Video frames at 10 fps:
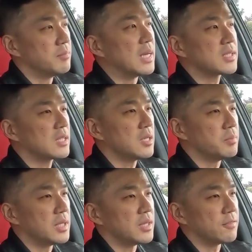basically
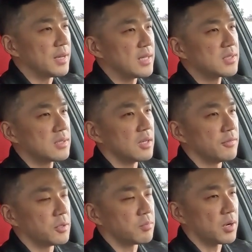be the face
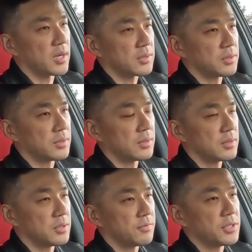of your product or
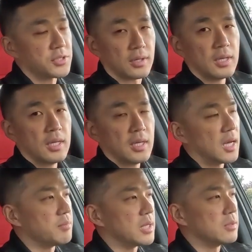your feature,
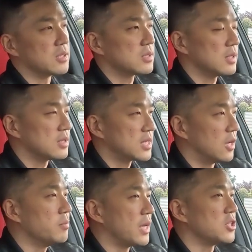and be able to
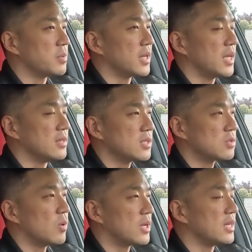tell management, hey, this
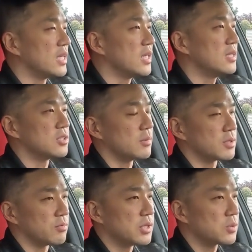is what I need in terms
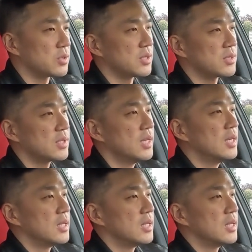of resources.